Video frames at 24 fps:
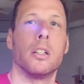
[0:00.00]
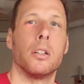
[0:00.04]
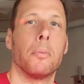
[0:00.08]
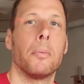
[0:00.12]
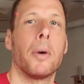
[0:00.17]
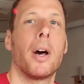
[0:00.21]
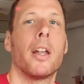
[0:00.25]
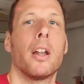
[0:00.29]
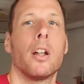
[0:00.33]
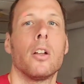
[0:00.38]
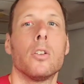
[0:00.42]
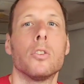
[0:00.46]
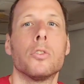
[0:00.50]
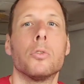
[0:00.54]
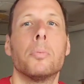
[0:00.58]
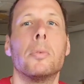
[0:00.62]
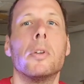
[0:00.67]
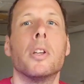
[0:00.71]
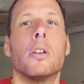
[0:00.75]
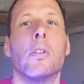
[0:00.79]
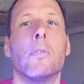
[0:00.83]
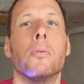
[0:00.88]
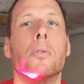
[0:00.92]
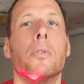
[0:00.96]
You might also
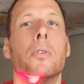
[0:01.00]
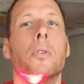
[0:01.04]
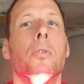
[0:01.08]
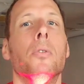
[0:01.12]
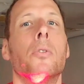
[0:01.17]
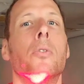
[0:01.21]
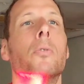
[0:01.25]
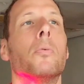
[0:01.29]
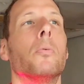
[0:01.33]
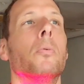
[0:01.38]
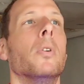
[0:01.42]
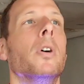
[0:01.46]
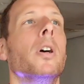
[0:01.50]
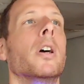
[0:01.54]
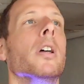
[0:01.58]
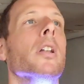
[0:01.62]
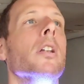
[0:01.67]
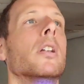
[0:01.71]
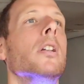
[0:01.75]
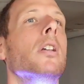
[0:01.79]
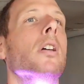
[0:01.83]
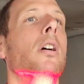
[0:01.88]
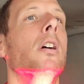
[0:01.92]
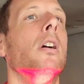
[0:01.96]
be confused
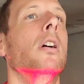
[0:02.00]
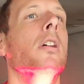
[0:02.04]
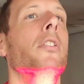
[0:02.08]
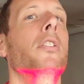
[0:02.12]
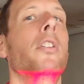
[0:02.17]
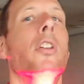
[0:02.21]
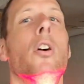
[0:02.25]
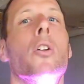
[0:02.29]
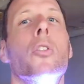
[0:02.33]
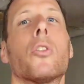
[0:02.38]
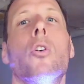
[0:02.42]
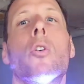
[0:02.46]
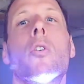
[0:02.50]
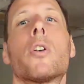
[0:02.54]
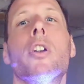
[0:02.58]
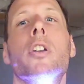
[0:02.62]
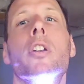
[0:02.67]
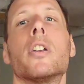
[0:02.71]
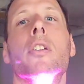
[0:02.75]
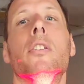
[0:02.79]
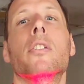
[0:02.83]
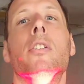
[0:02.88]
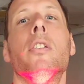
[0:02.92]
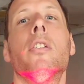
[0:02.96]
with the
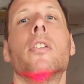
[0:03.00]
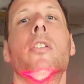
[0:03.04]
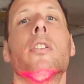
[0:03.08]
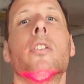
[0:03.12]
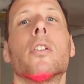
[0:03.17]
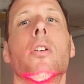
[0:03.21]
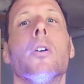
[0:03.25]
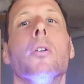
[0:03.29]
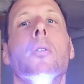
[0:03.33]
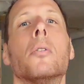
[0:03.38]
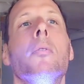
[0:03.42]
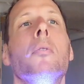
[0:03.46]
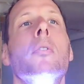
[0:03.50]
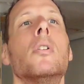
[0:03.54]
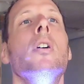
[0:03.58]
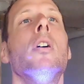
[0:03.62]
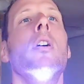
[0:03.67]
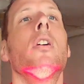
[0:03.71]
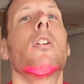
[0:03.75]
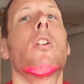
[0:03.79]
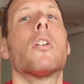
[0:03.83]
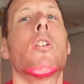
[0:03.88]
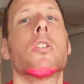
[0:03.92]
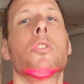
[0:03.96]
authorities. So
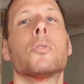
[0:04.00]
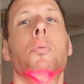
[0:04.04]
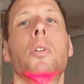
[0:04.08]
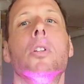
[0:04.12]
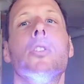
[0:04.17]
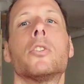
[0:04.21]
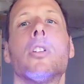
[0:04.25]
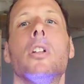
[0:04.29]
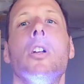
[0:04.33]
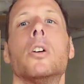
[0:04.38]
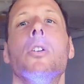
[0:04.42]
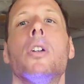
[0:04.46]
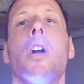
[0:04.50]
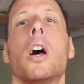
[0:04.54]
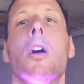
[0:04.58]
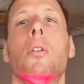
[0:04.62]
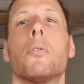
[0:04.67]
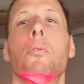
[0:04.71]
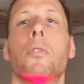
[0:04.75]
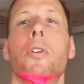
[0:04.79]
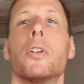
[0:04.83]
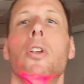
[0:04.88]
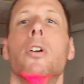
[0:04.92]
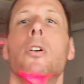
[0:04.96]
cars will slow
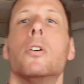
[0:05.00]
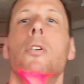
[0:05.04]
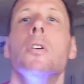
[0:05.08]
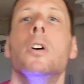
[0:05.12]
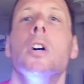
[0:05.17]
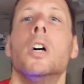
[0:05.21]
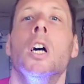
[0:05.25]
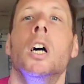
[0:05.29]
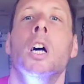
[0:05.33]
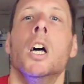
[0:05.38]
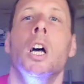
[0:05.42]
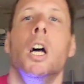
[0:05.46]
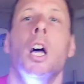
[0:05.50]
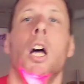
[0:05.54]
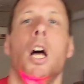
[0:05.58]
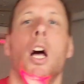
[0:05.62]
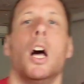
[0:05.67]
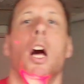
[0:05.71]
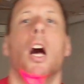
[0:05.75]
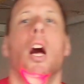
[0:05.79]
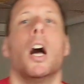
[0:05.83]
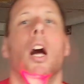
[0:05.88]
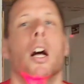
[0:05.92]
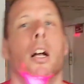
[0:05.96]
down for you.
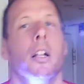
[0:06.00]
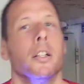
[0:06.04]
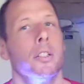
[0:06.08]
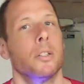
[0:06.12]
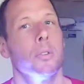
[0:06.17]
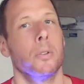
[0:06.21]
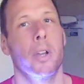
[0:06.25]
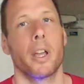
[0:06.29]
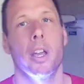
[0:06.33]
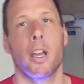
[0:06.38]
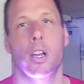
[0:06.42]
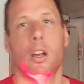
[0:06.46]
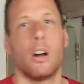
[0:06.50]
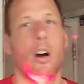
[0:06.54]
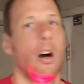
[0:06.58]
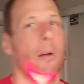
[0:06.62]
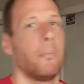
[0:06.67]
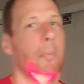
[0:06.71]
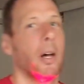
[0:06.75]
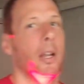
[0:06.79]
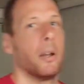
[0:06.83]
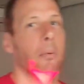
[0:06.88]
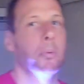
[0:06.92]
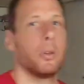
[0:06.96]
Don't get
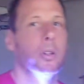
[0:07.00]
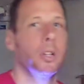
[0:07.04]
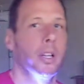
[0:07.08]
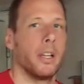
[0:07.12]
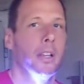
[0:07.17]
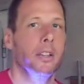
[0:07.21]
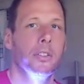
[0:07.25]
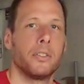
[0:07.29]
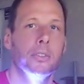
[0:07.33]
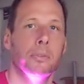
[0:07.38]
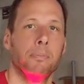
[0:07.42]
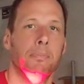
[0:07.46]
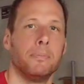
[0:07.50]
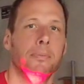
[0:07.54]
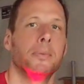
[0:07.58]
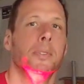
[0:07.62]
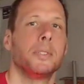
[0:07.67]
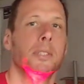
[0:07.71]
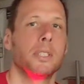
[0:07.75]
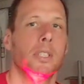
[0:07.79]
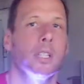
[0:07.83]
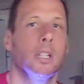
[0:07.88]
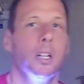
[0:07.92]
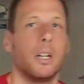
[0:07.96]
caught by the police.
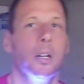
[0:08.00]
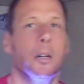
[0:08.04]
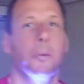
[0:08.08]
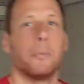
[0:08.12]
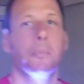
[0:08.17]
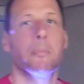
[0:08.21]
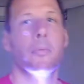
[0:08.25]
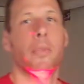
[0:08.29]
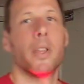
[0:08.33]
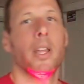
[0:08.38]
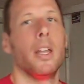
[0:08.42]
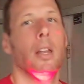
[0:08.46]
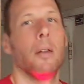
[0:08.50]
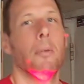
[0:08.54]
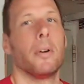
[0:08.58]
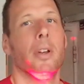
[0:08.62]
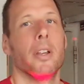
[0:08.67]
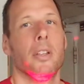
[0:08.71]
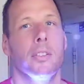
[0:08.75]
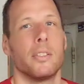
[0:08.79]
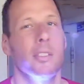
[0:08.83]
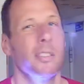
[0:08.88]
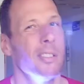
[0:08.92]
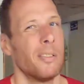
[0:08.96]
So
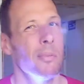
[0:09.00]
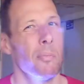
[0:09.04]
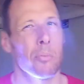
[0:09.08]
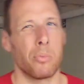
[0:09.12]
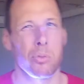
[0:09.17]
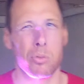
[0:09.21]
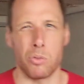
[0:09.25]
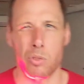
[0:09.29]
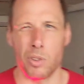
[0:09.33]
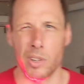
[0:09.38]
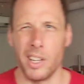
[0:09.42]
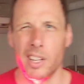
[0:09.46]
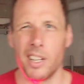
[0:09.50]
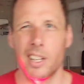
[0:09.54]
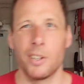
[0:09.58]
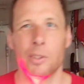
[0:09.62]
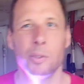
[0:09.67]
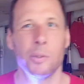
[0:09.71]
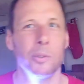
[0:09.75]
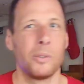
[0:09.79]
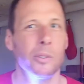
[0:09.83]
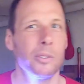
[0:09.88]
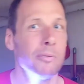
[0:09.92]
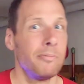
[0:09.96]
anyways, pretty
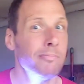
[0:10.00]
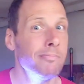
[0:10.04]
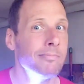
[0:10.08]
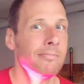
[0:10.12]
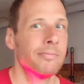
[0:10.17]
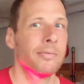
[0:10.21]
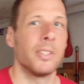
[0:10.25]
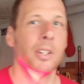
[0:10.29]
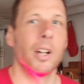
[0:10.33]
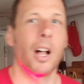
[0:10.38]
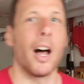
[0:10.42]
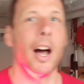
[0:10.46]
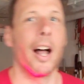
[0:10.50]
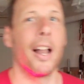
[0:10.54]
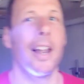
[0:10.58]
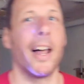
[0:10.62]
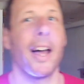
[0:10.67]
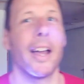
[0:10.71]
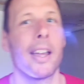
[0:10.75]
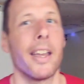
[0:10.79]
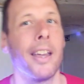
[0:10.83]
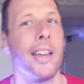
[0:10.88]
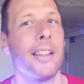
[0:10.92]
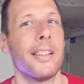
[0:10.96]
cool. I
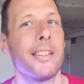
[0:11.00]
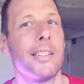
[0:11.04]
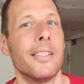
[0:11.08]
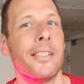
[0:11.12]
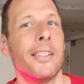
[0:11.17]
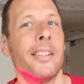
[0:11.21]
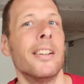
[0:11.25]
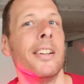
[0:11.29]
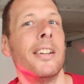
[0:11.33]
like it.